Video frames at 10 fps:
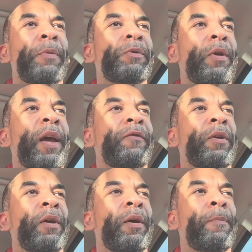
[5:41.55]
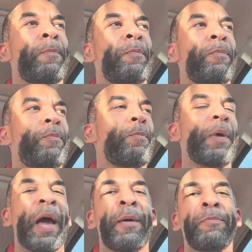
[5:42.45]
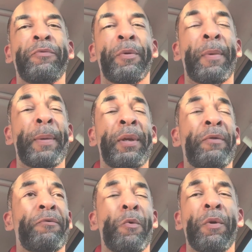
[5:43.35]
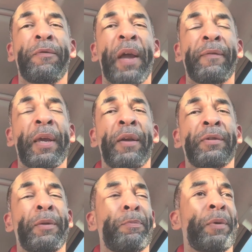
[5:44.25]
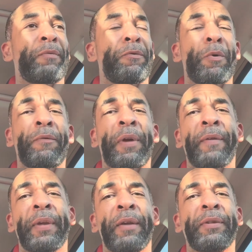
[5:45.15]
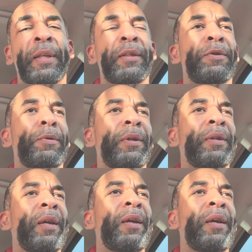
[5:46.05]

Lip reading: I was going to have to buy them for maybe $4,000 or $5,000 and put $4,000 or $5,000 into it.